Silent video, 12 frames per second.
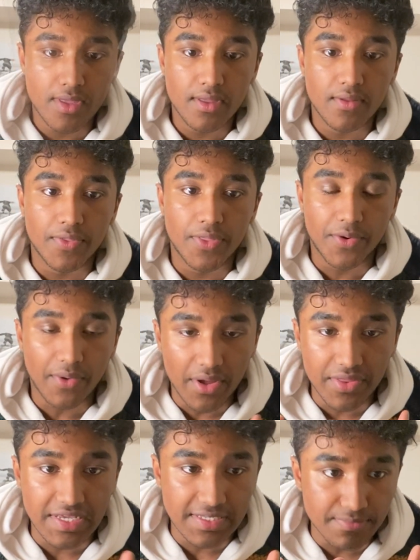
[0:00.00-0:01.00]
Throughout
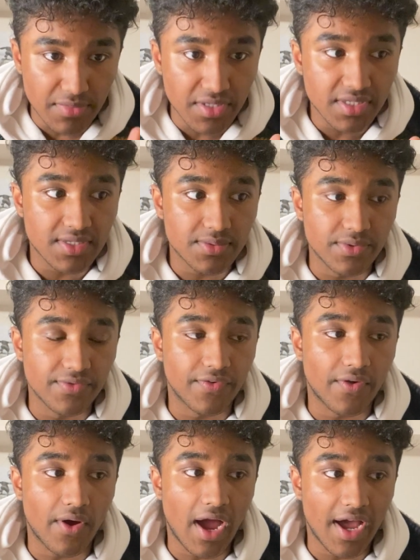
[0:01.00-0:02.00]
these months, we've
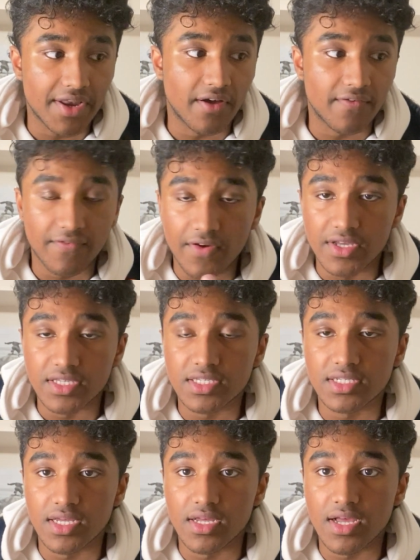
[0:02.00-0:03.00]
had our first
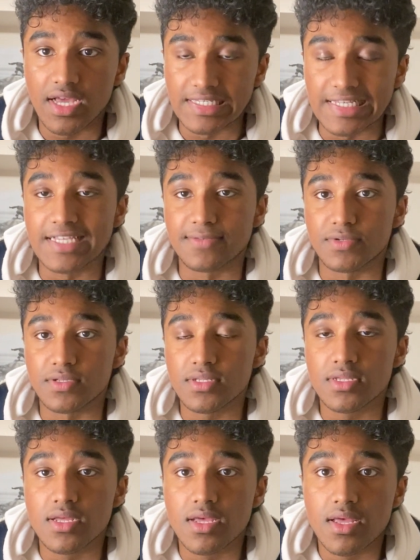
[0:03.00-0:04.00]
assessment,
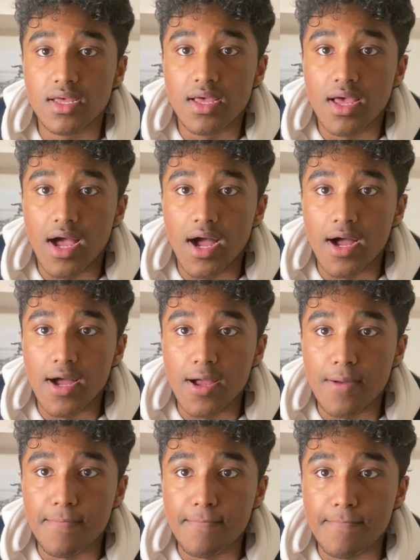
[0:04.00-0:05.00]

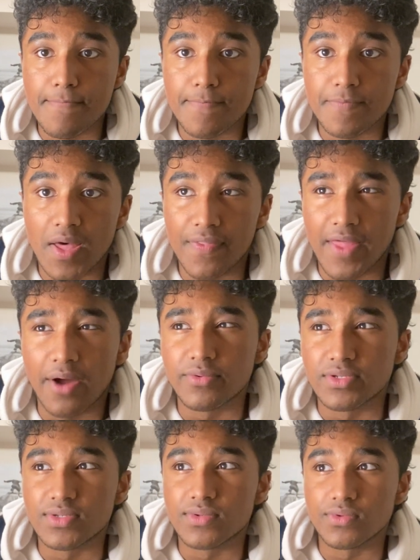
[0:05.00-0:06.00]
and that
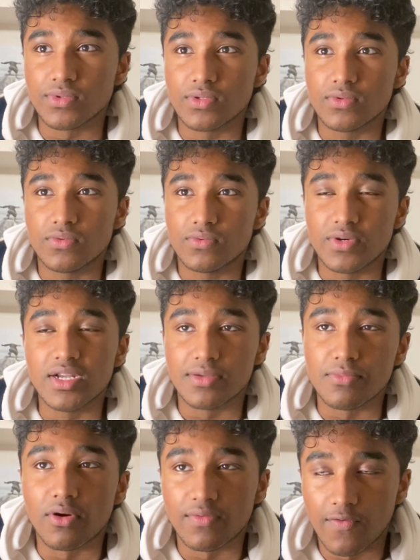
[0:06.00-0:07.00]
was really
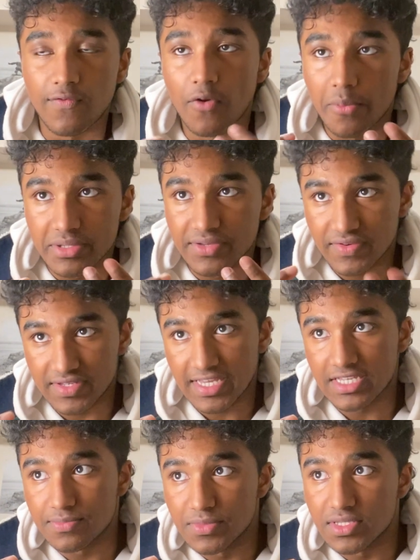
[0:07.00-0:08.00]
more of a formative
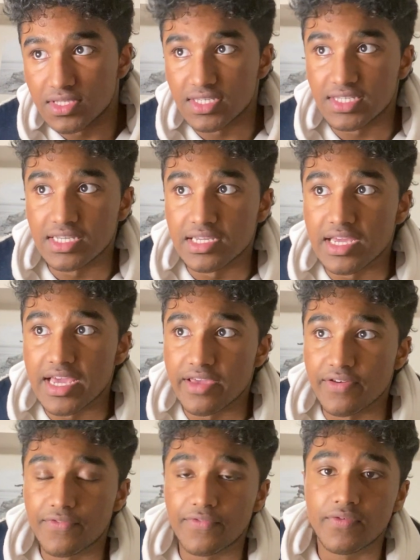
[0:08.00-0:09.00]
assessment to see
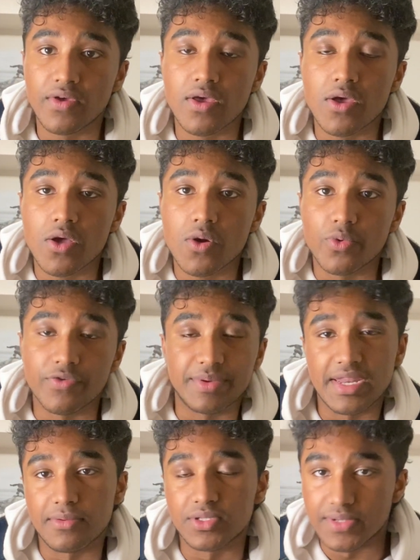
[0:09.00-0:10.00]
if we've been
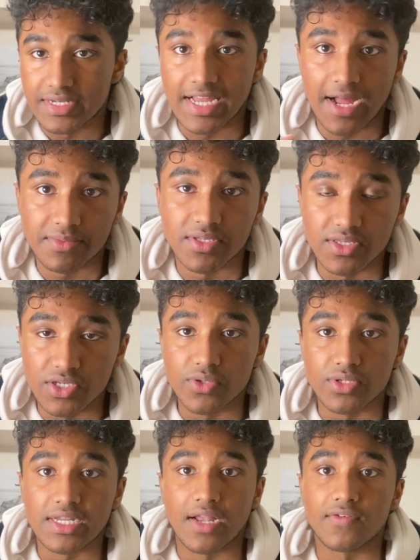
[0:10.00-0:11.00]
able to adapt to the new
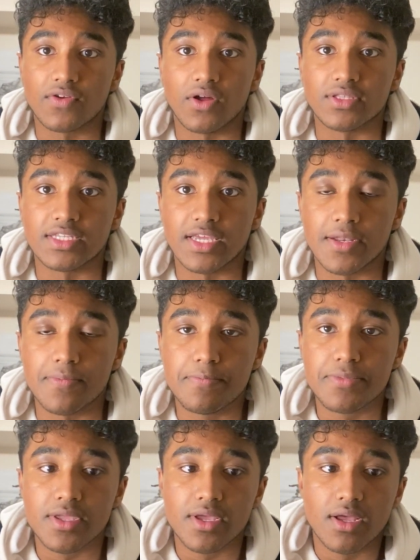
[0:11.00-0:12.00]
style of content.
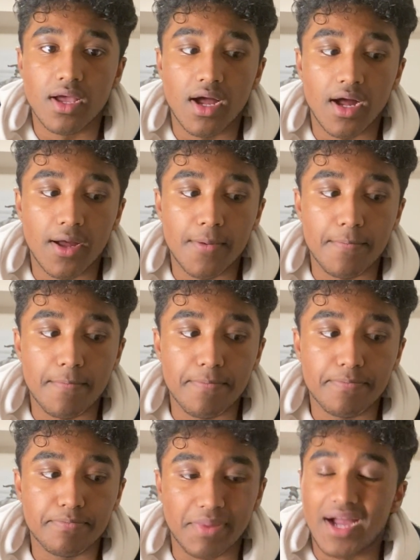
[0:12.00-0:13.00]

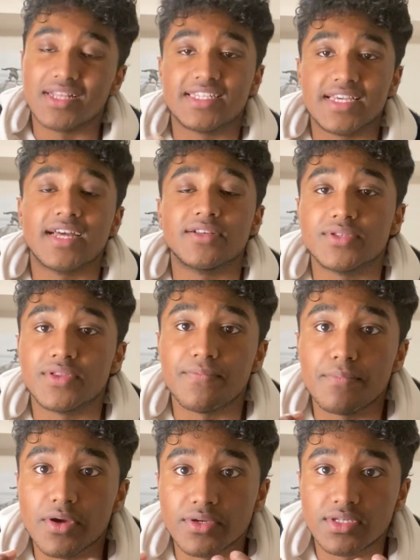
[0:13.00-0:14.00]
But I'd say that was the
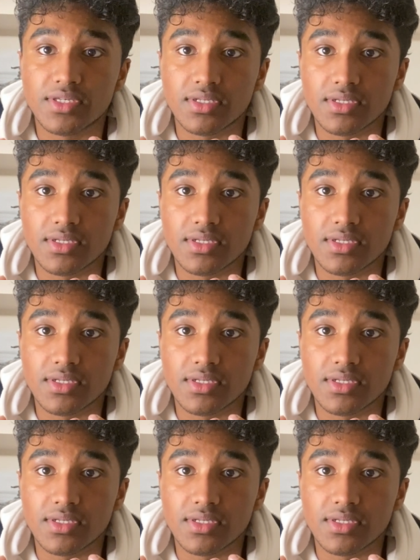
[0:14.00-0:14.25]
most